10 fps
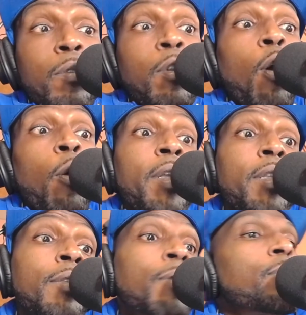go
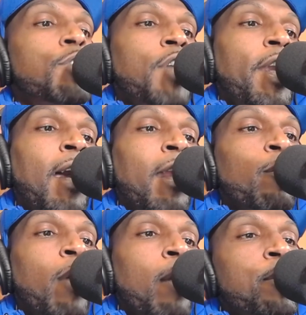in J. Allen
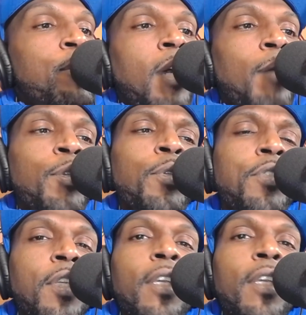Barbershop, you'll
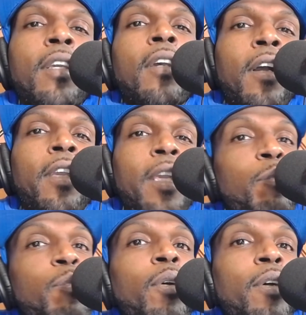see a
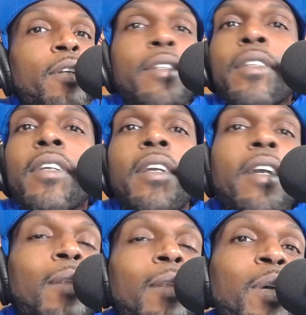keyboard
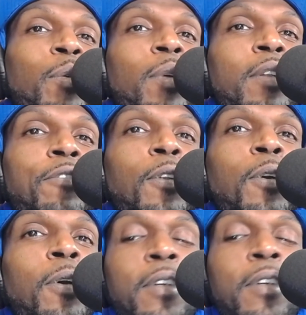in the middle of the
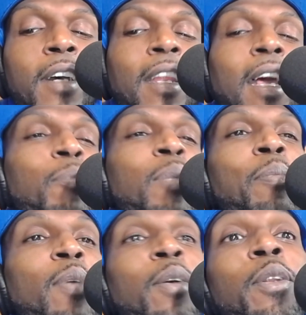floor. A lot of
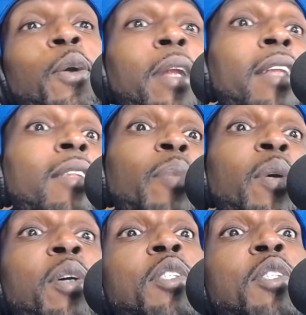people don't know that the
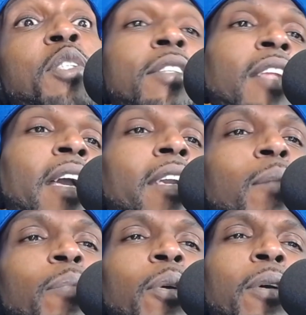boss plays that
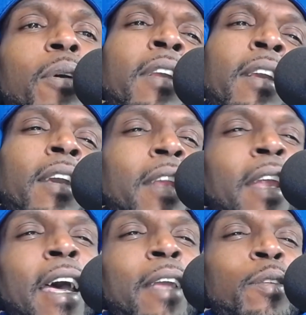keyboard and
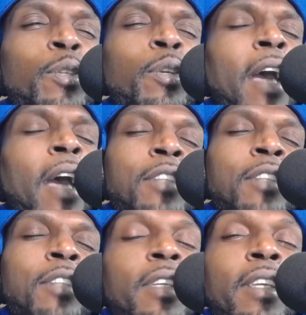that you're
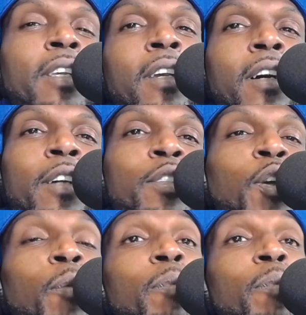actually a
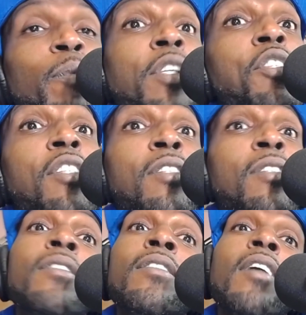dope musician.
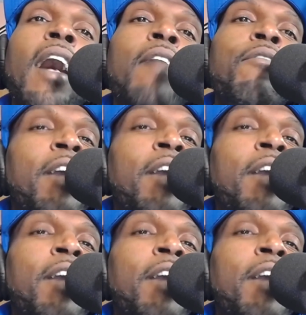I've actually